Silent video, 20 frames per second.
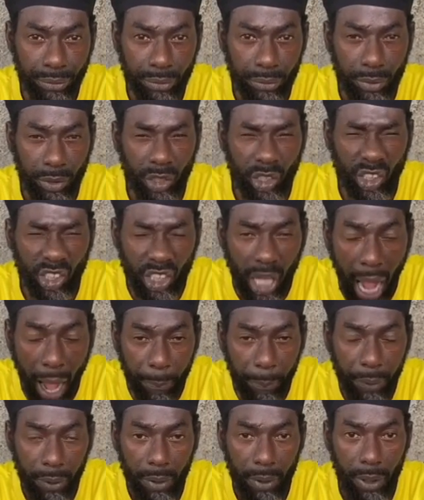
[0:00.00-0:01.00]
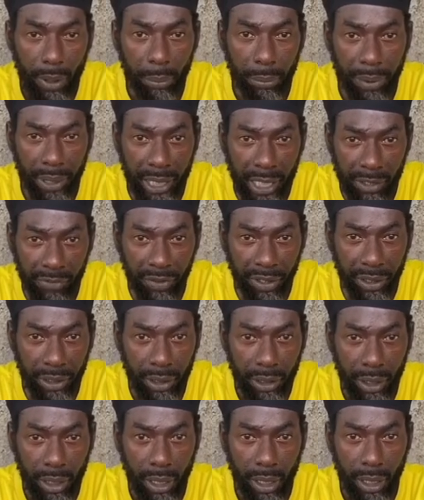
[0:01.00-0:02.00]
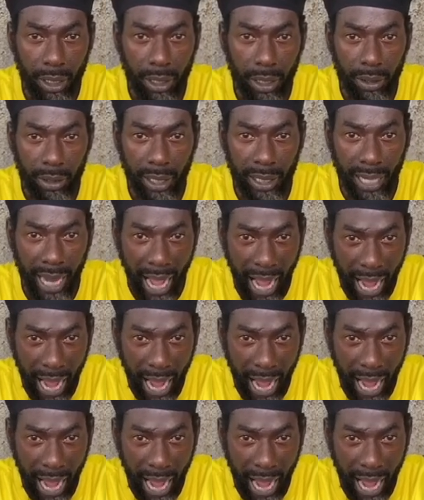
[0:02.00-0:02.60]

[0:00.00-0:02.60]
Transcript: if you guys been listening to the record, if you got the